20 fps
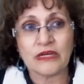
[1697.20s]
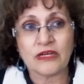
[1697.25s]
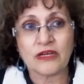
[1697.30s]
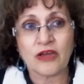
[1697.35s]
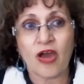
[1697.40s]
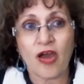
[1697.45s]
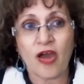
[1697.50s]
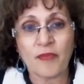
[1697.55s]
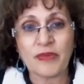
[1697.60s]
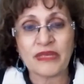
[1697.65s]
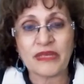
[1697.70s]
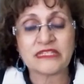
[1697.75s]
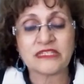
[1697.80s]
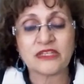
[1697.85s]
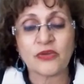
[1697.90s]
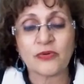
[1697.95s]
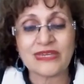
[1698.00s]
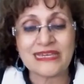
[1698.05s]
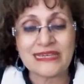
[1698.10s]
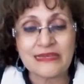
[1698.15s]
common. It's
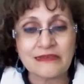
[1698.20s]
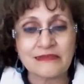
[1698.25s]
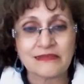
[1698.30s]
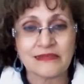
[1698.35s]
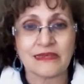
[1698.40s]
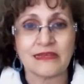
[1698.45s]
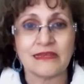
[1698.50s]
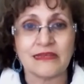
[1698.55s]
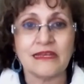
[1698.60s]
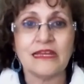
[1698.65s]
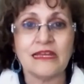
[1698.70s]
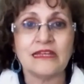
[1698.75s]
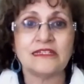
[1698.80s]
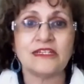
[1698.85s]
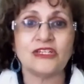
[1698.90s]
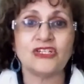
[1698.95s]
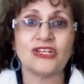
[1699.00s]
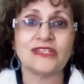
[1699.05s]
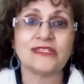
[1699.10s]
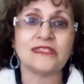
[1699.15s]
so easy
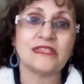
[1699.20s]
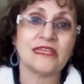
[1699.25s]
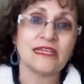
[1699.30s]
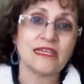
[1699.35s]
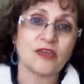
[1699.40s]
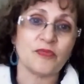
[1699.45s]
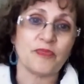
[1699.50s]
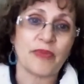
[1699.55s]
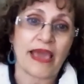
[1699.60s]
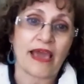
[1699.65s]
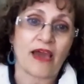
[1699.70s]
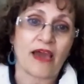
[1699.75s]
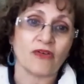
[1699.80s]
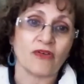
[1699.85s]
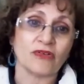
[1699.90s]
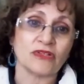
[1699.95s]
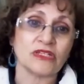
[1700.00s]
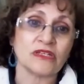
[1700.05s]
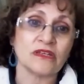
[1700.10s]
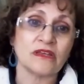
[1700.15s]
to just think
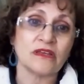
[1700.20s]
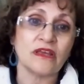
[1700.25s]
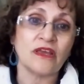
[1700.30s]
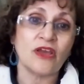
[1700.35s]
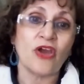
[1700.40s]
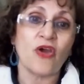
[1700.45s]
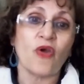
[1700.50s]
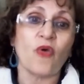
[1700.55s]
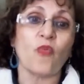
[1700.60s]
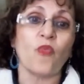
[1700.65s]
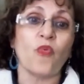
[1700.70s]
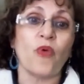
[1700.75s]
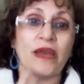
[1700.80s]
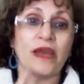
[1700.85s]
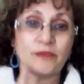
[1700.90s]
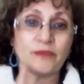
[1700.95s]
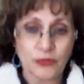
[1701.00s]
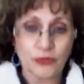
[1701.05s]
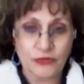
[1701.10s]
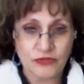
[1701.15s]
about
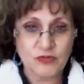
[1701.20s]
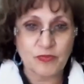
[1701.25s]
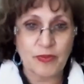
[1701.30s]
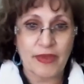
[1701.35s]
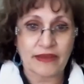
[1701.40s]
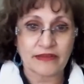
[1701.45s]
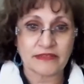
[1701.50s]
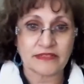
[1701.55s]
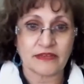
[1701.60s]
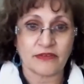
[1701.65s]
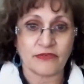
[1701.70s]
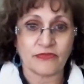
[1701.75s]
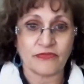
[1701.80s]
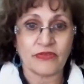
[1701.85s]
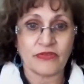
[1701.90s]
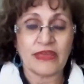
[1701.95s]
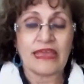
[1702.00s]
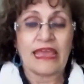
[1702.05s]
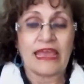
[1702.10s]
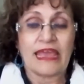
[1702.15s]
one perspective,
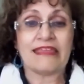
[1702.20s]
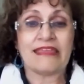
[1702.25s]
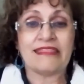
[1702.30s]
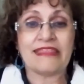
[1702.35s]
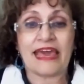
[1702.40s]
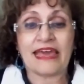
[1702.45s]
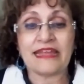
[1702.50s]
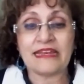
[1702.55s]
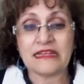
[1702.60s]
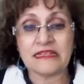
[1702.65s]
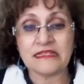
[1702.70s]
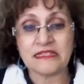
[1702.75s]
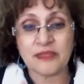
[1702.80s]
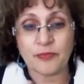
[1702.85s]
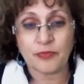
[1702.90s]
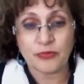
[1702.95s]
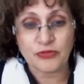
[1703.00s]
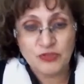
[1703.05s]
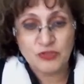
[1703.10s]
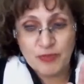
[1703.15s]
and that is the
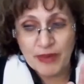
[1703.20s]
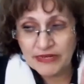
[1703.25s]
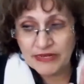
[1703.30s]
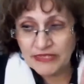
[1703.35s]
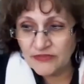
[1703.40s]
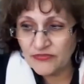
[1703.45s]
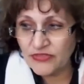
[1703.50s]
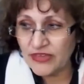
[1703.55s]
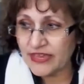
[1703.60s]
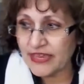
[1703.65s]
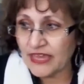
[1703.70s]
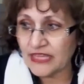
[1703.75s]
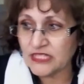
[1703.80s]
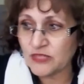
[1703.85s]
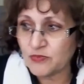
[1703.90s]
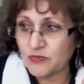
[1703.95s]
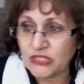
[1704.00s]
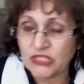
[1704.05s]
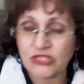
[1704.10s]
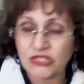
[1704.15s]
perspective that
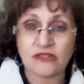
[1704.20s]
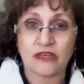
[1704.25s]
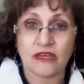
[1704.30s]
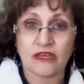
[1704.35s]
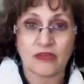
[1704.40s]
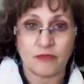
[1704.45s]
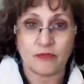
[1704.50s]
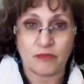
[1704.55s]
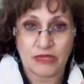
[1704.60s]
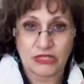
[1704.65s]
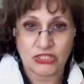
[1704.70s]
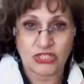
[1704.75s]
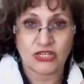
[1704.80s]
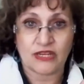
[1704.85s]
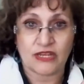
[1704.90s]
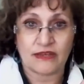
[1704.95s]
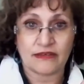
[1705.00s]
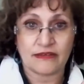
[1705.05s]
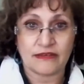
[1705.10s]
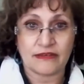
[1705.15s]
gets me to the
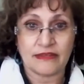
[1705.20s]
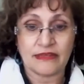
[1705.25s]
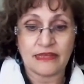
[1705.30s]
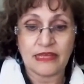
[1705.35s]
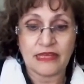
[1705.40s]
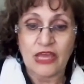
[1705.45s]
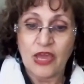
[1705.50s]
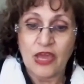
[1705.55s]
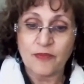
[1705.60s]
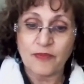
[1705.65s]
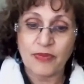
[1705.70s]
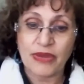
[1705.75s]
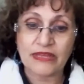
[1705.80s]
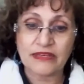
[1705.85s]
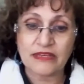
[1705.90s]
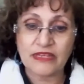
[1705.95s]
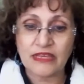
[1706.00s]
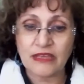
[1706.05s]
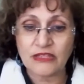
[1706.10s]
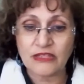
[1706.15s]
commission. But
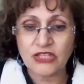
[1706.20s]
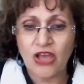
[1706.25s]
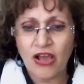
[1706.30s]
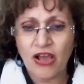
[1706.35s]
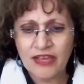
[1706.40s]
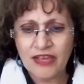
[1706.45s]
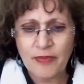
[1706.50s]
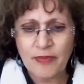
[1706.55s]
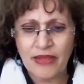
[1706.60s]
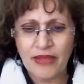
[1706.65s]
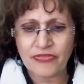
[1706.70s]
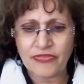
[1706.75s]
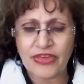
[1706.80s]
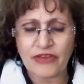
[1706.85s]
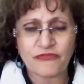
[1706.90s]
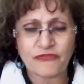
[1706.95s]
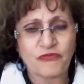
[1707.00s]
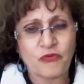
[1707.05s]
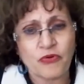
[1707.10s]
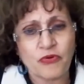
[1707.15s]
talk about
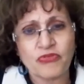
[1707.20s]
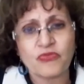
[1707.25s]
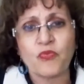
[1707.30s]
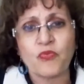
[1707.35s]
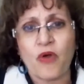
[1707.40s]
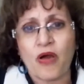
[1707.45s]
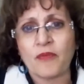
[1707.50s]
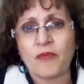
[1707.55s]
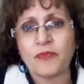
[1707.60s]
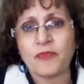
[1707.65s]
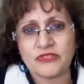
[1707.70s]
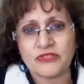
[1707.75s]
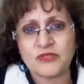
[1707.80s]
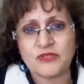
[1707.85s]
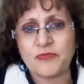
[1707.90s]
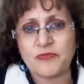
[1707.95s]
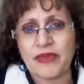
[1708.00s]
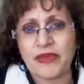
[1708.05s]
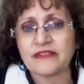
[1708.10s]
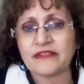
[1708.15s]
that fourth wall
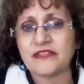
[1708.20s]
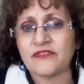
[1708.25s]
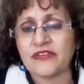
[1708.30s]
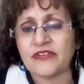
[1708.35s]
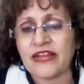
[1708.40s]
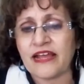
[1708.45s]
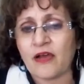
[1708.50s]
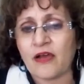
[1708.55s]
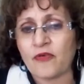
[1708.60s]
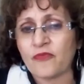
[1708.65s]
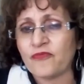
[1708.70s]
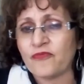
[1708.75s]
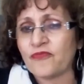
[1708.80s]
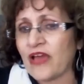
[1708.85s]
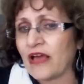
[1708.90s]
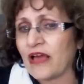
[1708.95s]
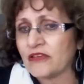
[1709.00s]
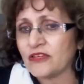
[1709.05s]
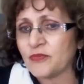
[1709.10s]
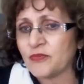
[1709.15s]
perspective and how
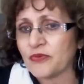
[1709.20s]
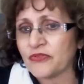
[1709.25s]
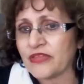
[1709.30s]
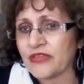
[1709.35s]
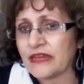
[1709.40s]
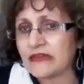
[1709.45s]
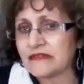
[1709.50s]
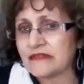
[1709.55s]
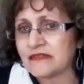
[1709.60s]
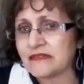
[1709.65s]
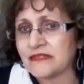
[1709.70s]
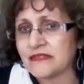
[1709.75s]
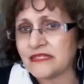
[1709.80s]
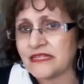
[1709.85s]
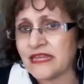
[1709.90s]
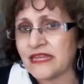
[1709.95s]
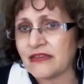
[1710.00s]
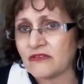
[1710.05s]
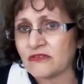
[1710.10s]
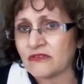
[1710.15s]
valuable that is in
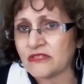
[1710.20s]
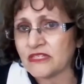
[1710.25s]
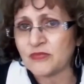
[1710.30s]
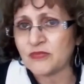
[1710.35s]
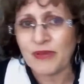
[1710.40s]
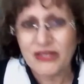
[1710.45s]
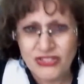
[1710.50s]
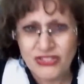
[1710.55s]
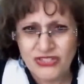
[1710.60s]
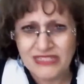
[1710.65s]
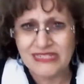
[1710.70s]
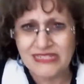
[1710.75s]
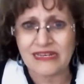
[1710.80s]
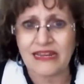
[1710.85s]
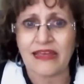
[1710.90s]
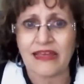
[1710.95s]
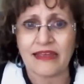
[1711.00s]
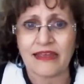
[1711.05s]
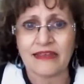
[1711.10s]
sales, especially today.